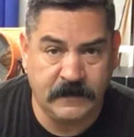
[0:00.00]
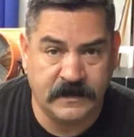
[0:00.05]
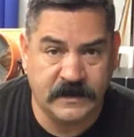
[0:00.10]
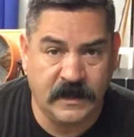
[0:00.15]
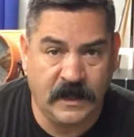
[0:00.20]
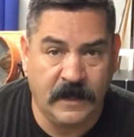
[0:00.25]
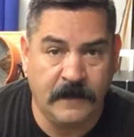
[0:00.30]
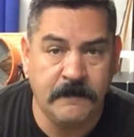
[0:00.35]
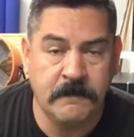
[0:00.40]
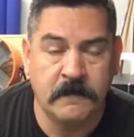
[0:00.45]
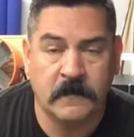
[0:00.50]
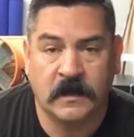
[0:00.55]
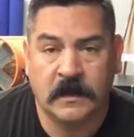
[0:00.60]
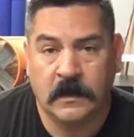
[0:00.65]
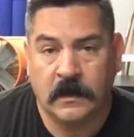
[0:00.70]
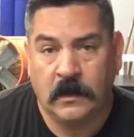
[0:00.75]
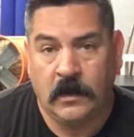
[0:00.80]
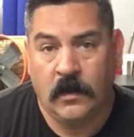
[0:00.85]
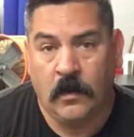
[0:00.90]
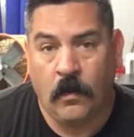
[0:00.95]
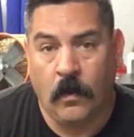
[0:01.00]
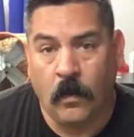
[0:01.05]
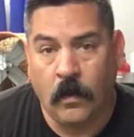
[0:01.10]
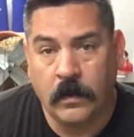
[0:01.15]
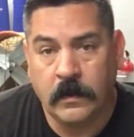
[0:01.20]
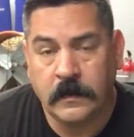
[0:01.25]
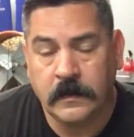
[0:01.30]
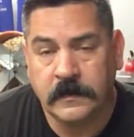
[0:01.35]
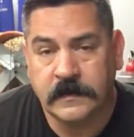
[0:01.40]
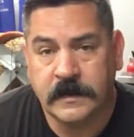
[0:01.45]
to time,
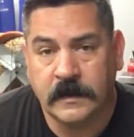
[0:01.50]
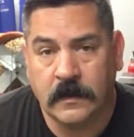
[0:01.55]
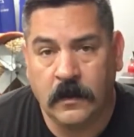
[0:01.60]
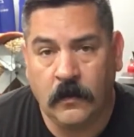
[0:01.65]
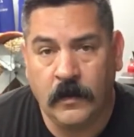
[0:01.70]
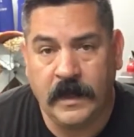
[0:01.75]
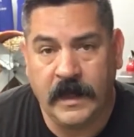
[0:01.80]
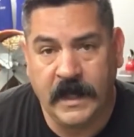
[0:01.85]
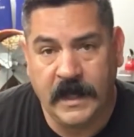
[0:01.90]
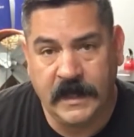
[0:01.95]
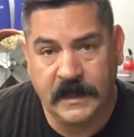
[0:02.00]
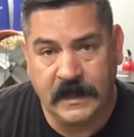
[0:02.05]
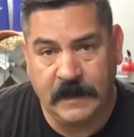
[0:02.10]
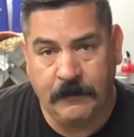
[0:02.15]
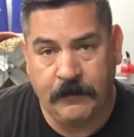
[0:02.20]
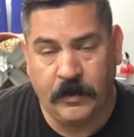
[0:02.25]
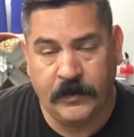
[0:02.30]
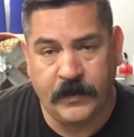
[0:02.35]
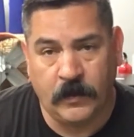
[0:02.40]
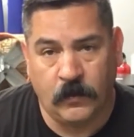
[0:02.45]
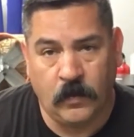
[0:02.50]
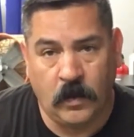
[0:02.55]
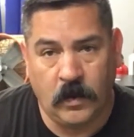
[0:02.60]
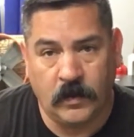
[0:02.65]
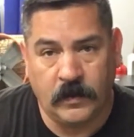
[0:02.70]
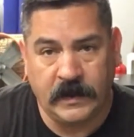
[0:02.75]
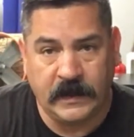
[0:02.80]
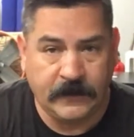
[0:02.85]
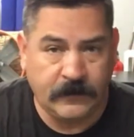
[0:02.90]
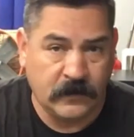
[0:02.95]
or to go ahead and put the roller
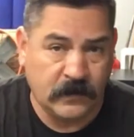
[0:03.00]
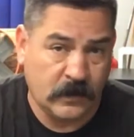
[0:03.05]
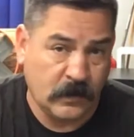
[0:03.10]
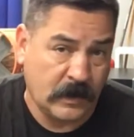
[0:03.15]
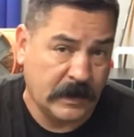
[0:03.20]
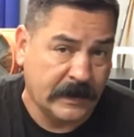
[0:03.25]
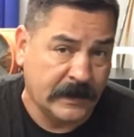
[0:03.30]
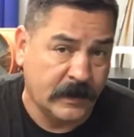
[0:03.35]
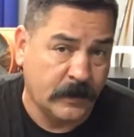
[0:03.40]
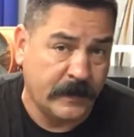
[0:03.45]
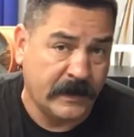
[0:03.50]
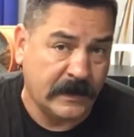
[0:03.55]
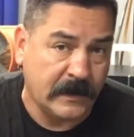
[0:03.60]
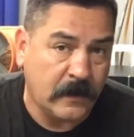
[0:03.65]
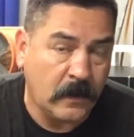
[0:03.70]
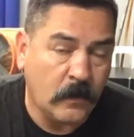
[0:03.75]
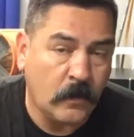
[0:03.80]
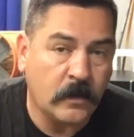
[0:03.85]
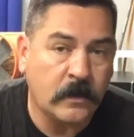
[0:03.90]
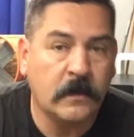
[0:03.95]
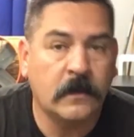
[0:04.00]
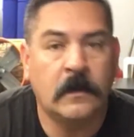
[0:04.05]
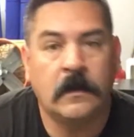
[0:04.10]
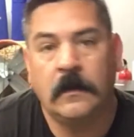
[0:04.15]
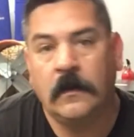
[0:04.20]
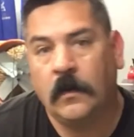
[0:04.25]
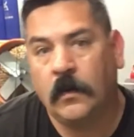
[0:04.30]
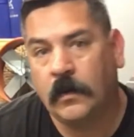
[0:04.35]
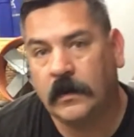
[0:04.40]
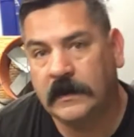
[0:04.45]
either a little bit lower
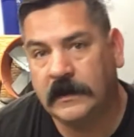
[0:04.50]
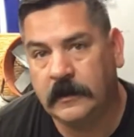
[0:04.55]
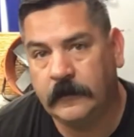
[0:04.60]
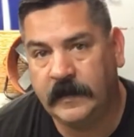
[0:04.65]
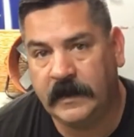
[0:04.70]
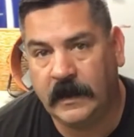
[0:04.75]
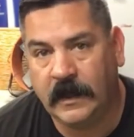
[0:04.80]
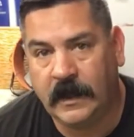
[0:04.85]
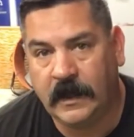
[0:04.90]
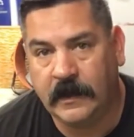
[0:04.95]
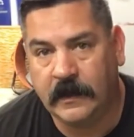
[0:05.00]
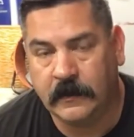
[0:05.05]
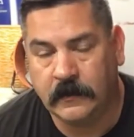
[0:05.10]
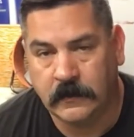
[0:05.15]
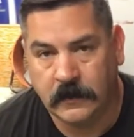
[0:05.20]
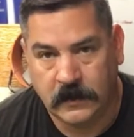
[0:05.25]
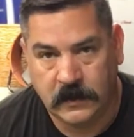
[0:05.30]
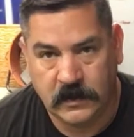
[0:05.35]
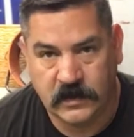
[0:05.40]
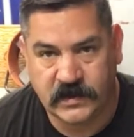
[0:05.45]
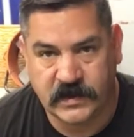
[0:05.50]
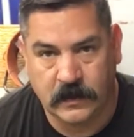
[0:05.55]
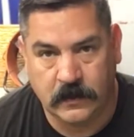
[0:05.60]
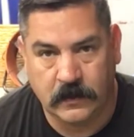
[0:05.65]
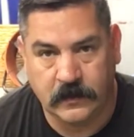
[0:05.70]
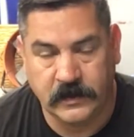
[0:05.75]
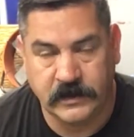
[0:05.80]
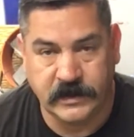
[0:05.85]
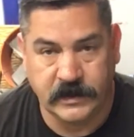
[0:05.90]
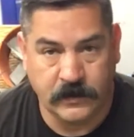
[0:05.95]
or a little bit higher, so
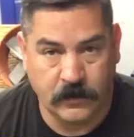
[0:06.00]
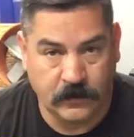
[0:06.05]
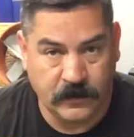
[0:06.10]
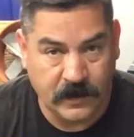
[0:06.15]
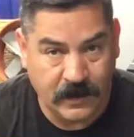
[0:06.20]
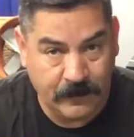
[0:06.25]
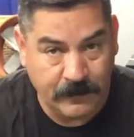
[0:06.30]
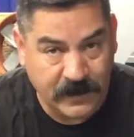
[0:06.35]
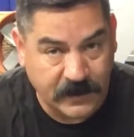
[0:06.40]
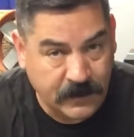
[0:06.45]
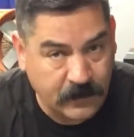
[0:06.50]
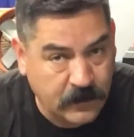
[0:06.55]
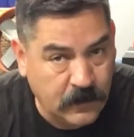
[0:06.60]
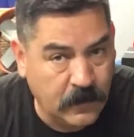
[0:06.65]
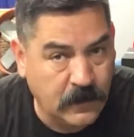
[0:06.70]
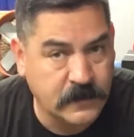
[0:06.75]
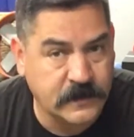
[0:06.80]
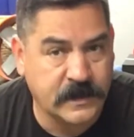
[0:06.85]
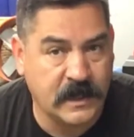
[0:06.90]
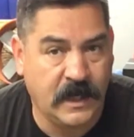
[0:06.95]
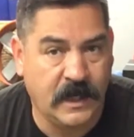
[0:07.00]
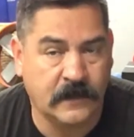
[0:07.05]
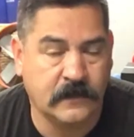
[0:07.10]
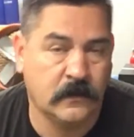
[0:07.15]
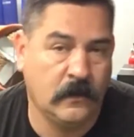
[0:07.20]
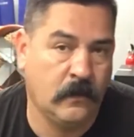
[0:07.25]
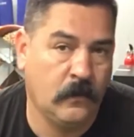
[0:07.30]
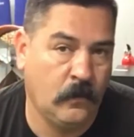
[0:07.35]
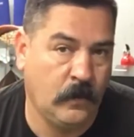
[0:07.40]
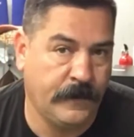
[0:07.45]
long as you're not making contact
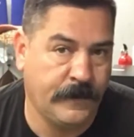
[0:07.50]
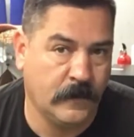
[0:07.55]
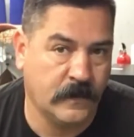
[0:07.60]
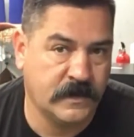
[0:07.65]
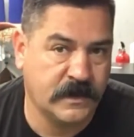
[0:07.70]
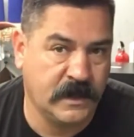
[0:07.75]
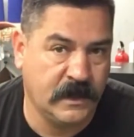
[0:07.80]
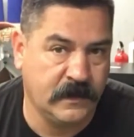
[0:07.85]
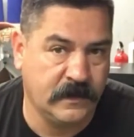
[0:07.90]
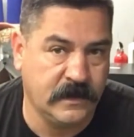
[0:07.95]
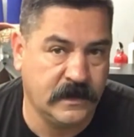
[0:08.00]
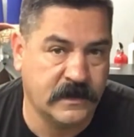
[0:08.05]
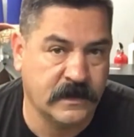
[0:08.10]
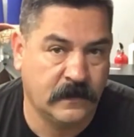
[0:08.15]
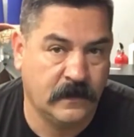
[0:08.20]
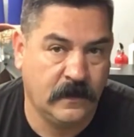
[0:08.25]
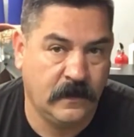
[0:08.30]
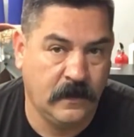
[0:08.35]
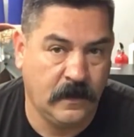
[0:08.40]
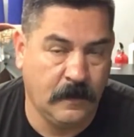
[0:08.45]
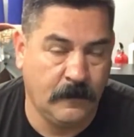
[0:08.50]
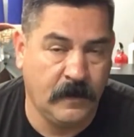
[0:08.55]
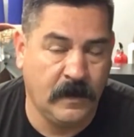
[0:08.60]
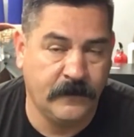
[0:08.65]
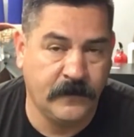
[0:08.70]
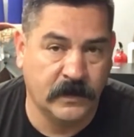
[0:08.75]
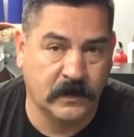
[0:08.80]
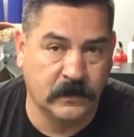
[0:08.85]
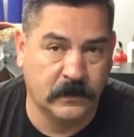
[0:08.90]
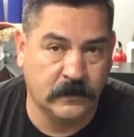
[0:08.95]
with those kidneys
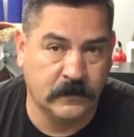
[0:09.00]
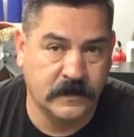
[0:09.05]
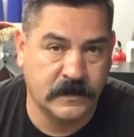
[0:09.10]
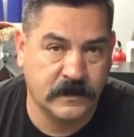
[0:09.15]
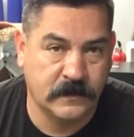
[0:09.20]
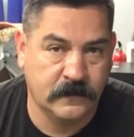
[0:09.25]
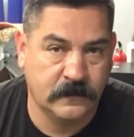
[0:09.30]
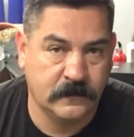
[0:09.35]
above the glutes.